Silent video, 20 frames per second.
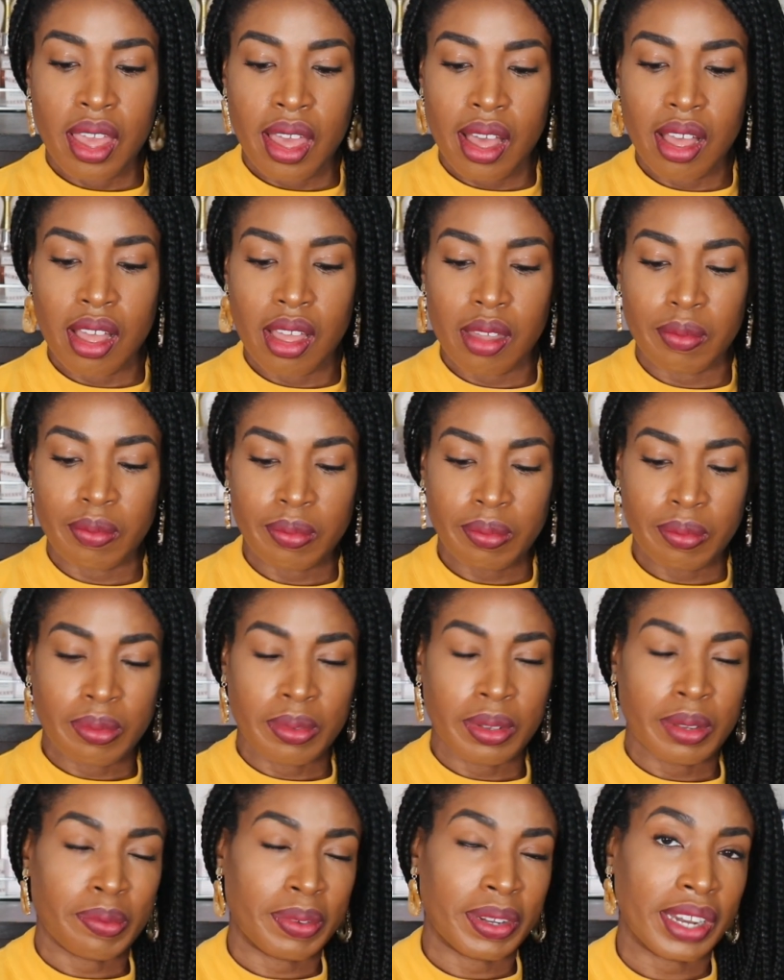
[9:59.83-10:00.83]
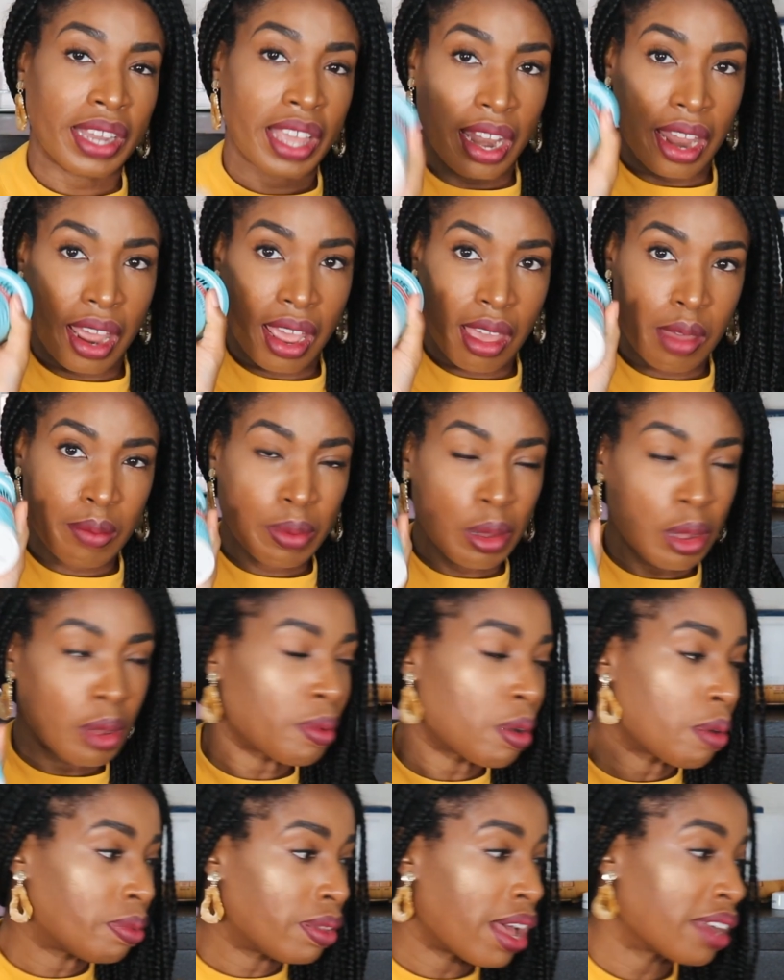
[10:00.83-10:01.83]
But again, I am
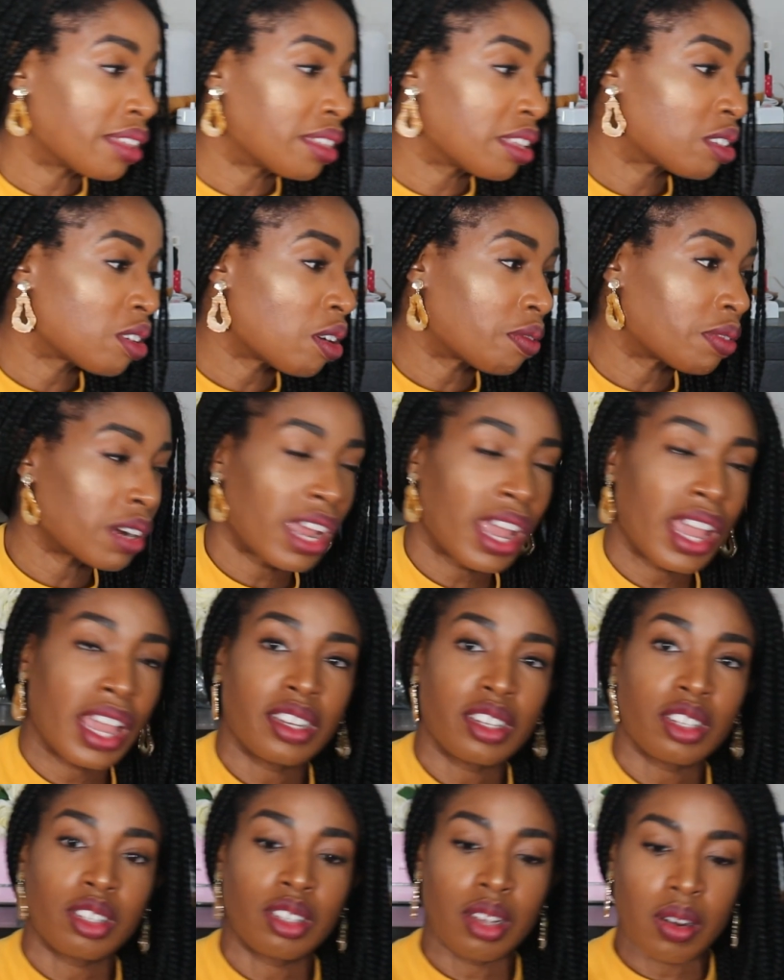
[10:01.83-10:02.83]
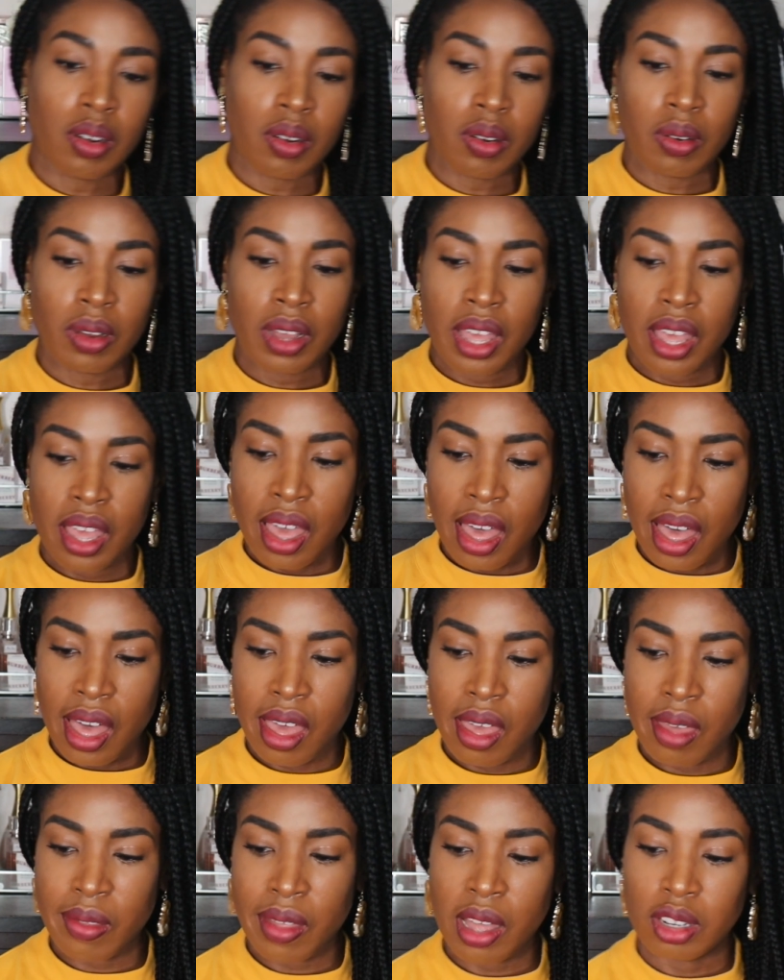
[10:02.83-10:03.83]
applying the sulfur 8. So
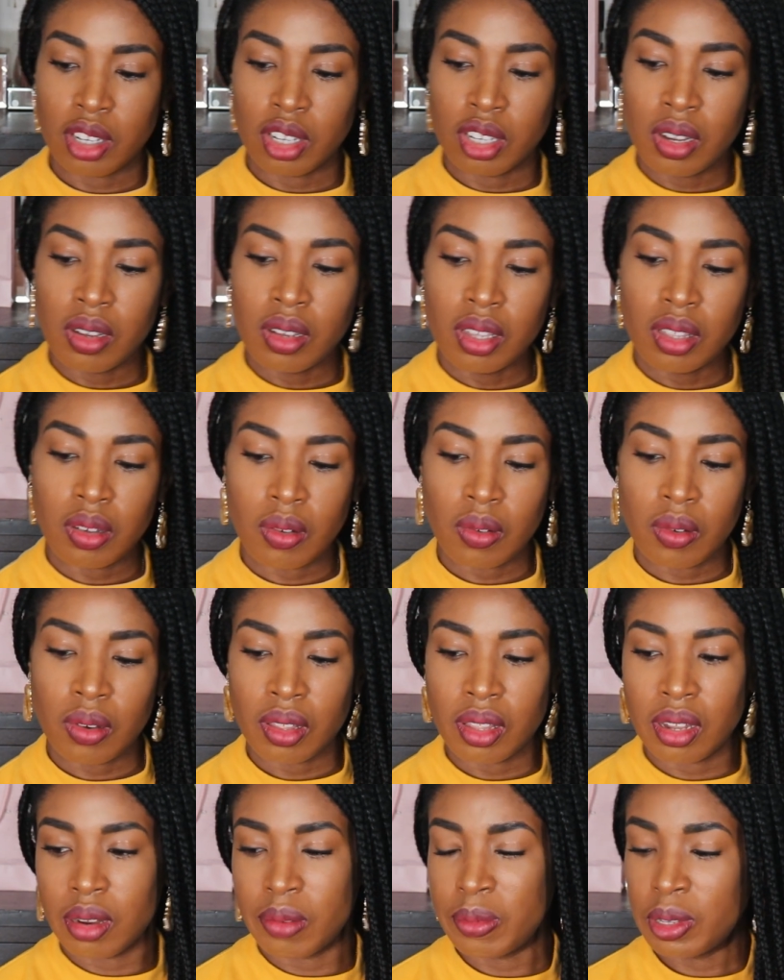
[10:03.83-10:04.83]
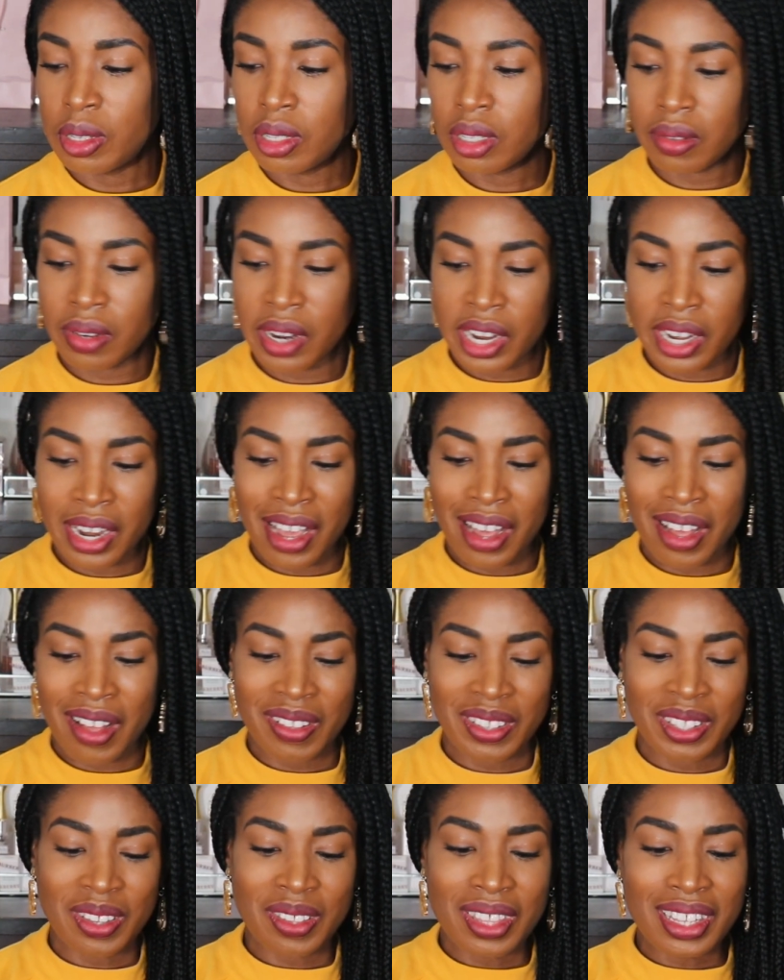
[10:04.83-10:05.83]
I'll show you the oil that I'm using right
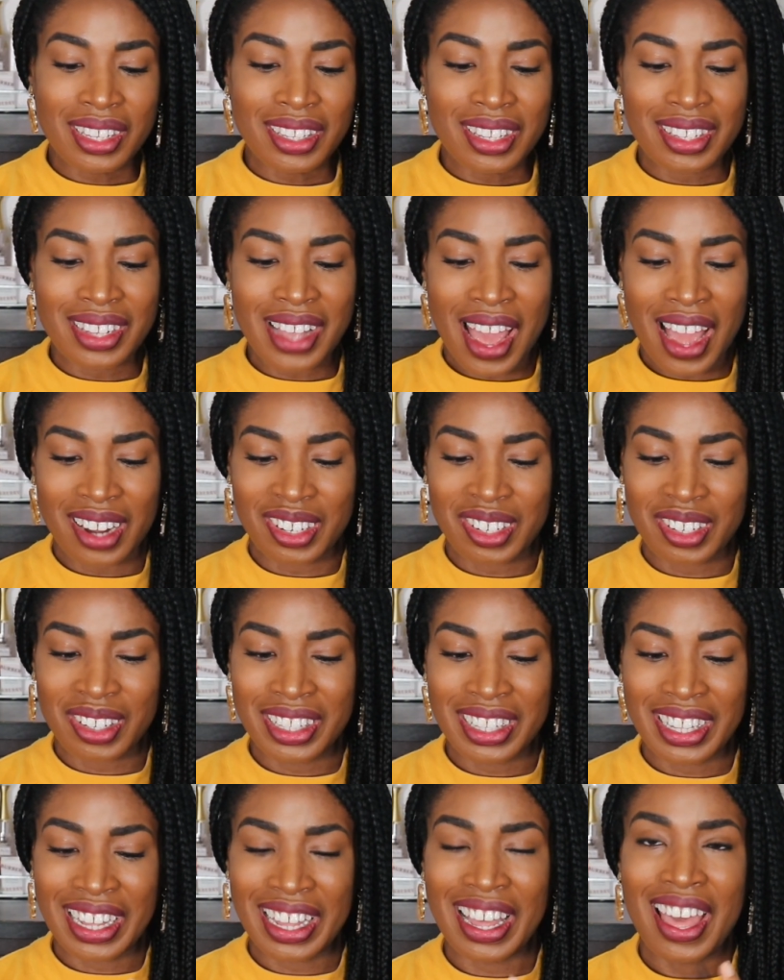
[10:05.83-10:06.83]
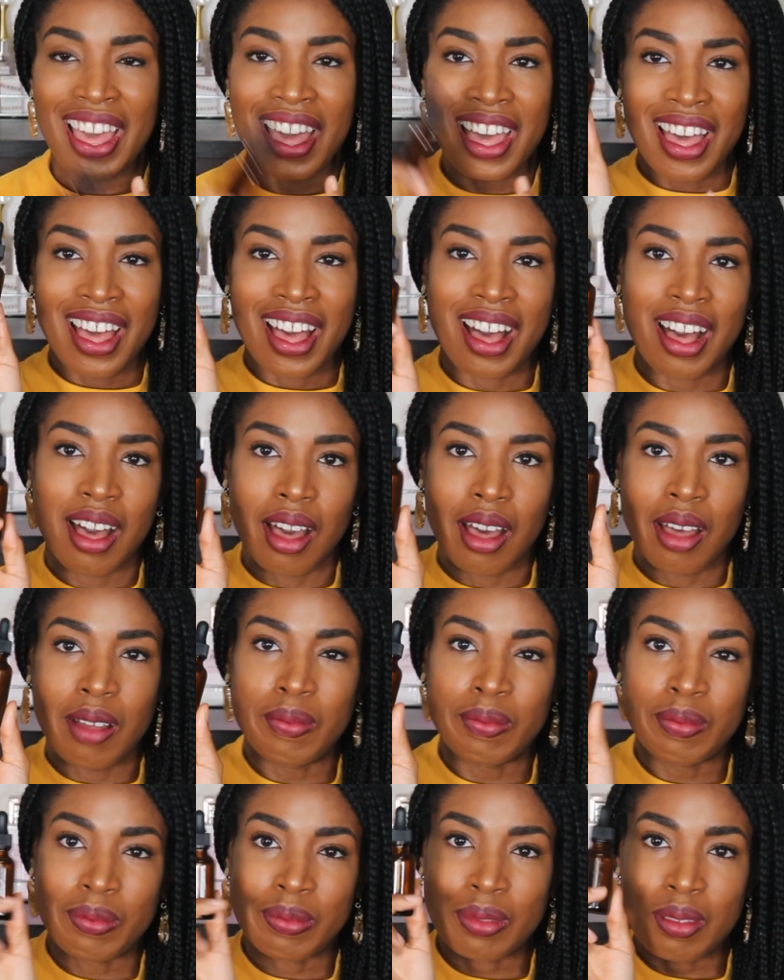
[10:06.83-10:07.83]
now. So this is actually
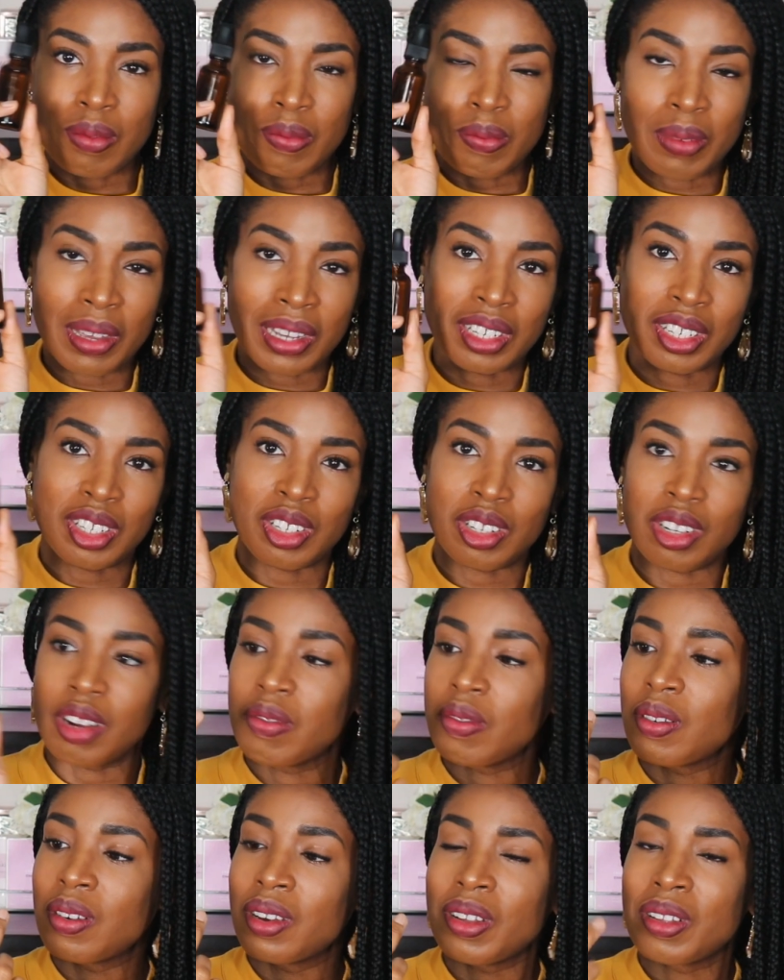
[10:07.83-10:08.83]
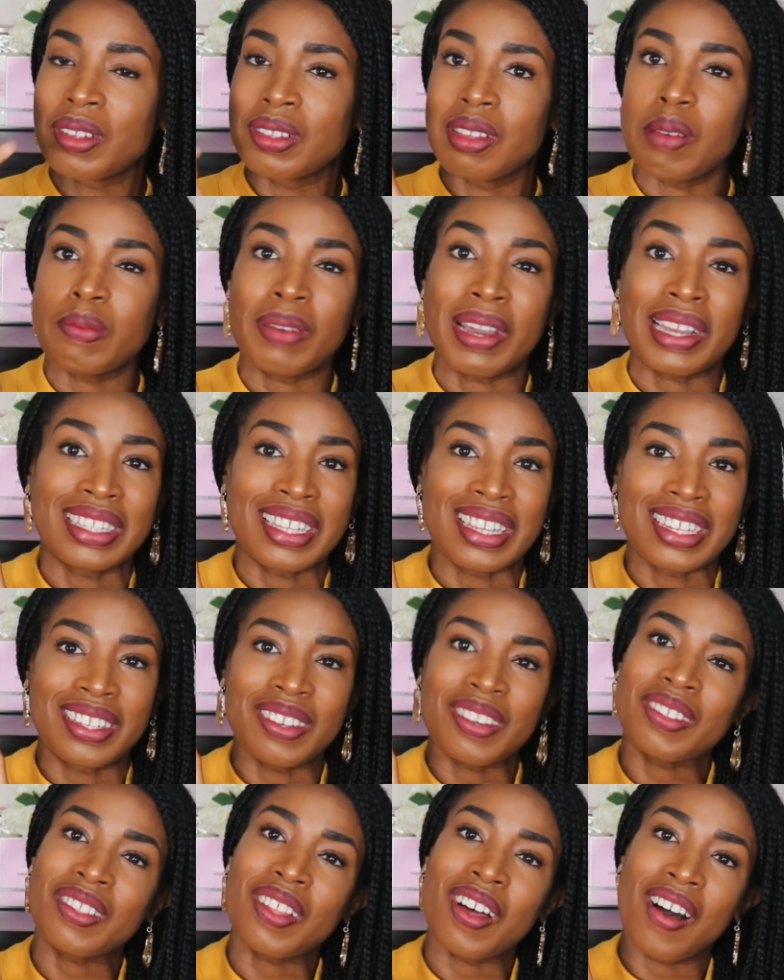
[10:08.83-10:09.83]
a mixture of oils that my
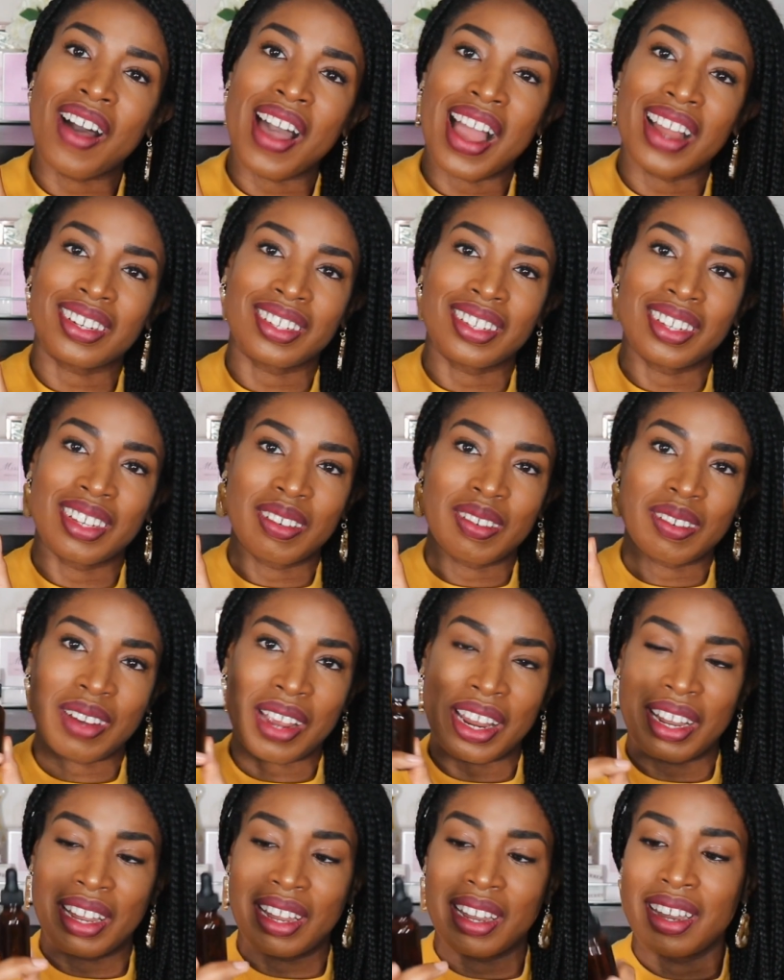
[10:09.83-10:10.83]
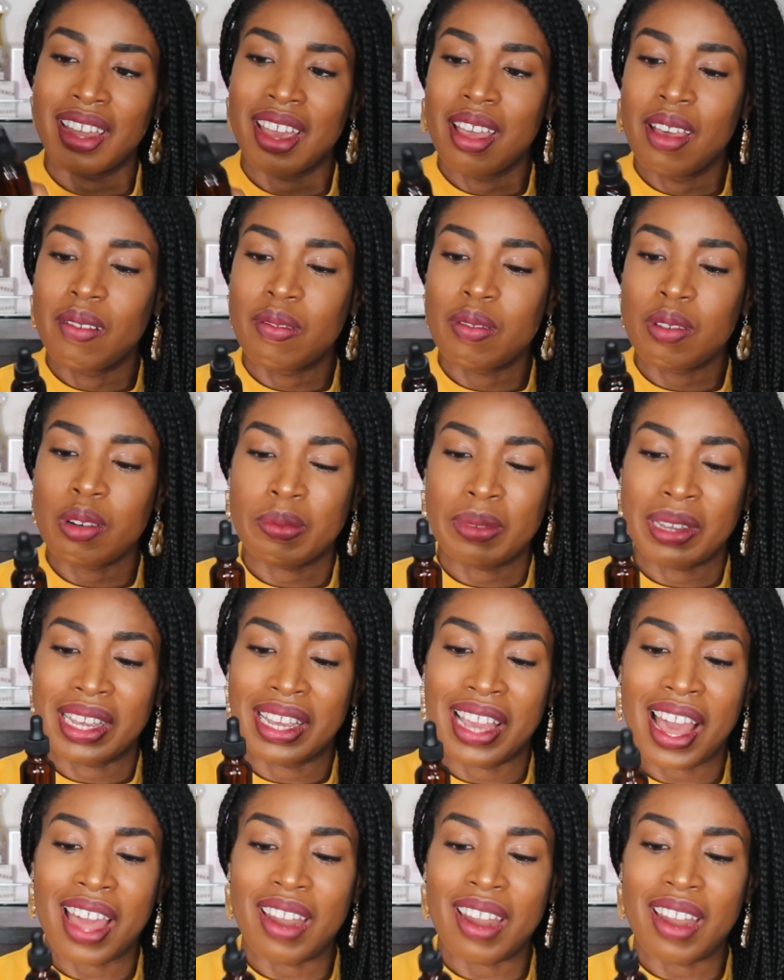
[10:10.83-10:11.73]
sister-in-law actually created for me.